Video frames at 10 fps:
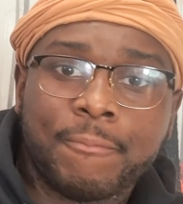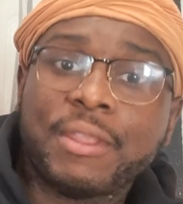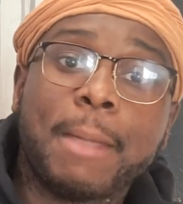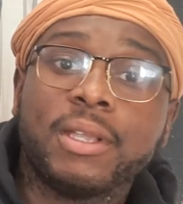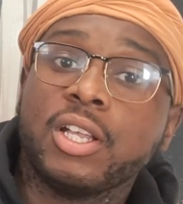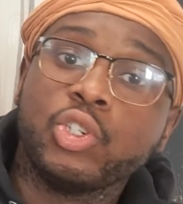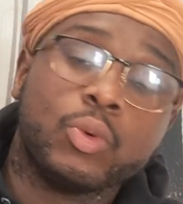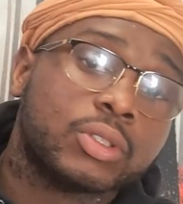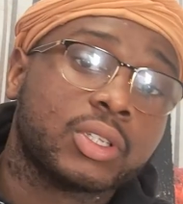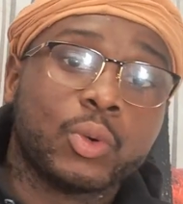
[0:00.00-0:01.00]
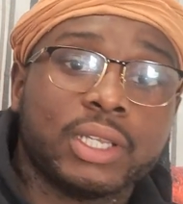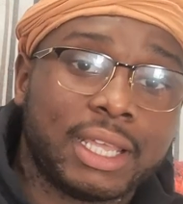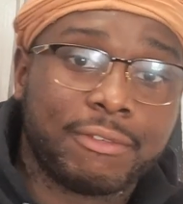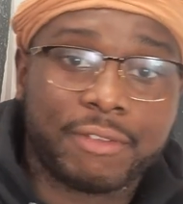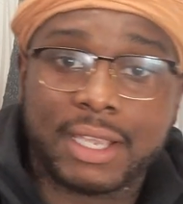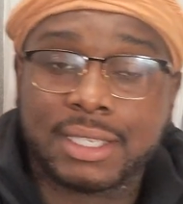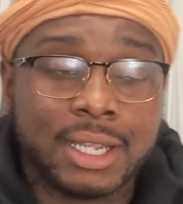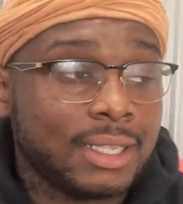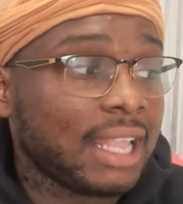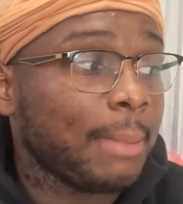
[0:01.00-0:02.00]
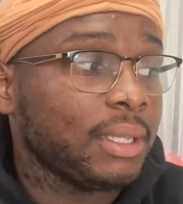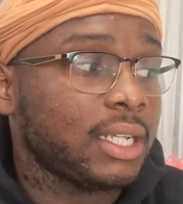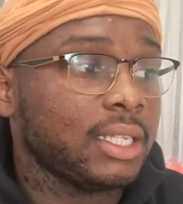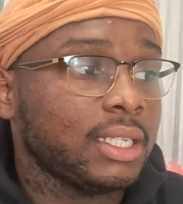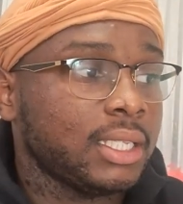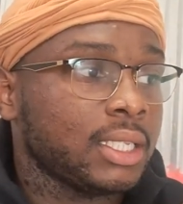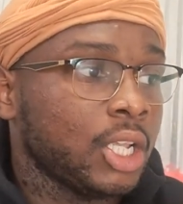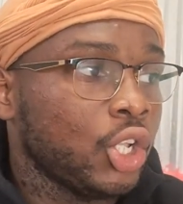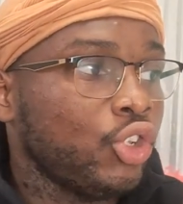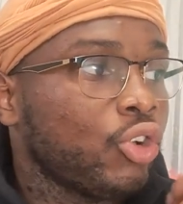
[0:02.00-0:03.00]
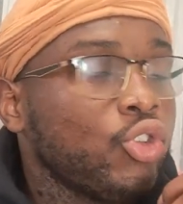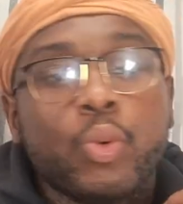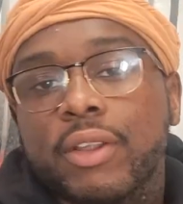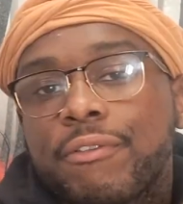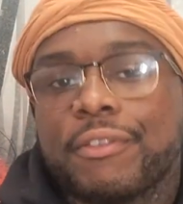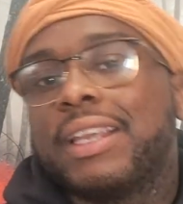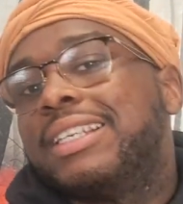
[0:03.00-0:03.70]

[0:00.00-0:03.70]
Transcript: not because you want to throw it in their face, not because you want to like,